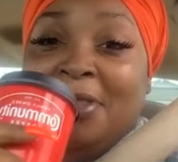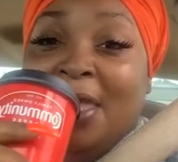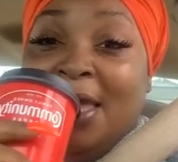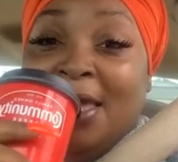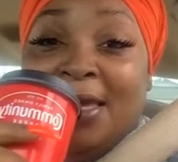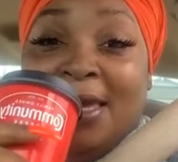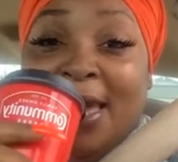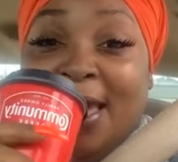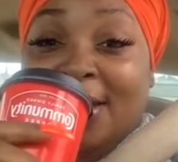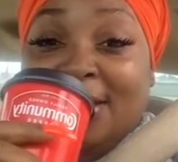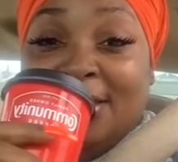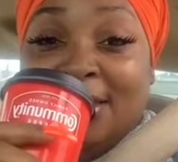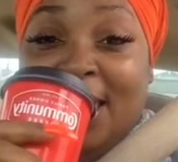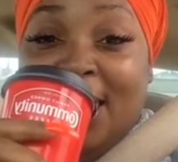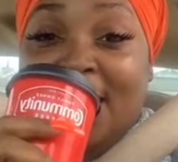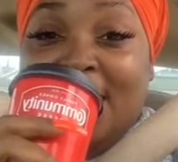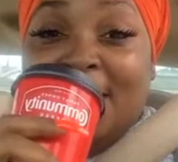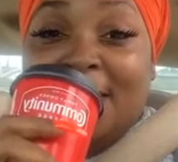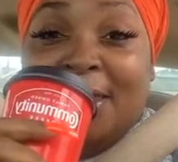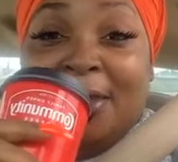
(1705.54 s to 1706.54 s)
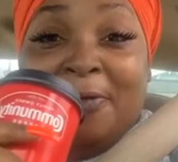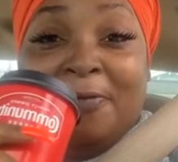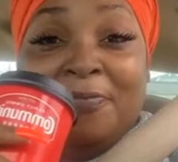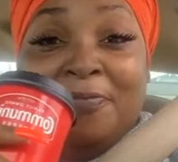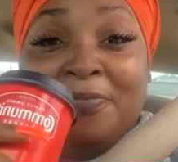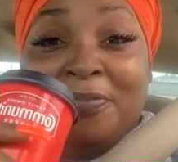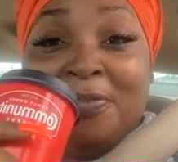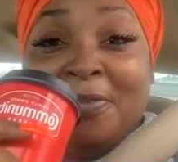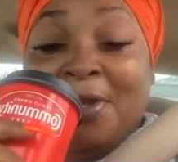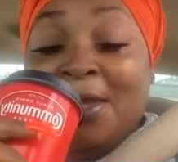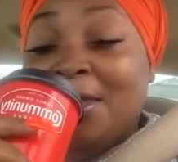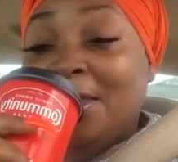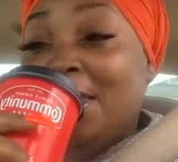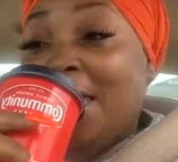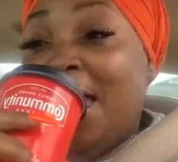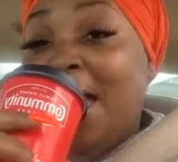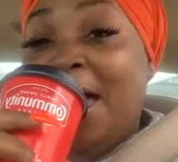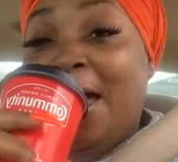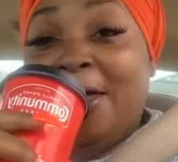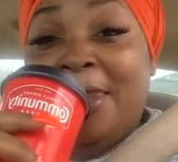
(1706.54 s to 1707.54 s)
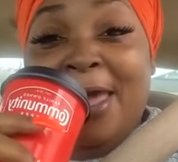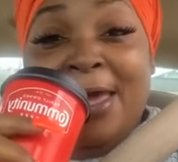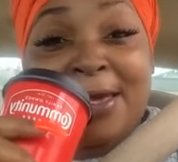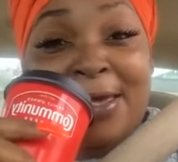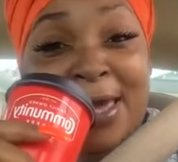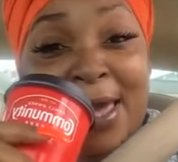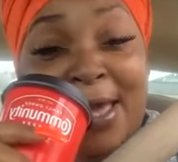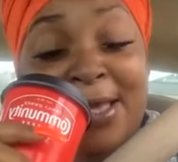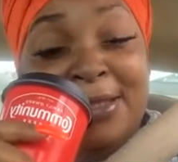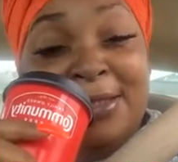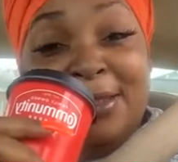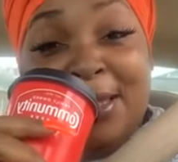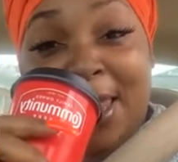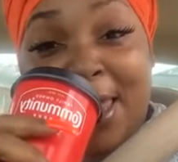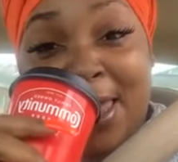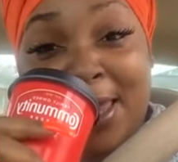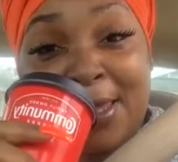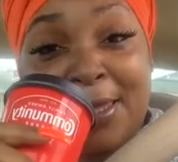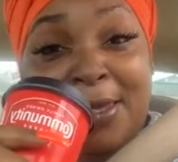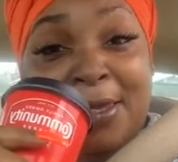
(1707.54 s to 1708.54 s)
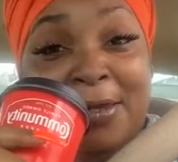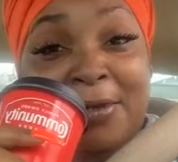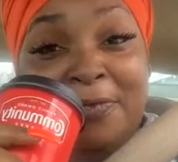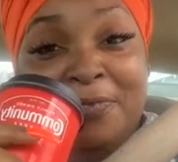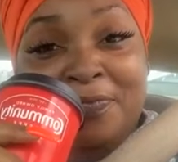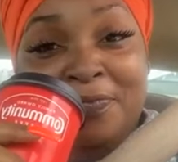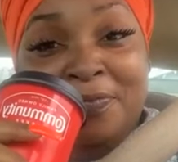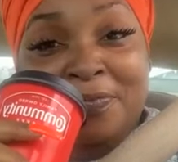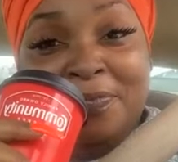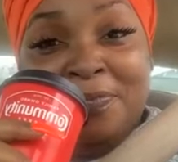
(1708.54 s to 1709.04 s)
They can't take it. Y'all, they can't take it.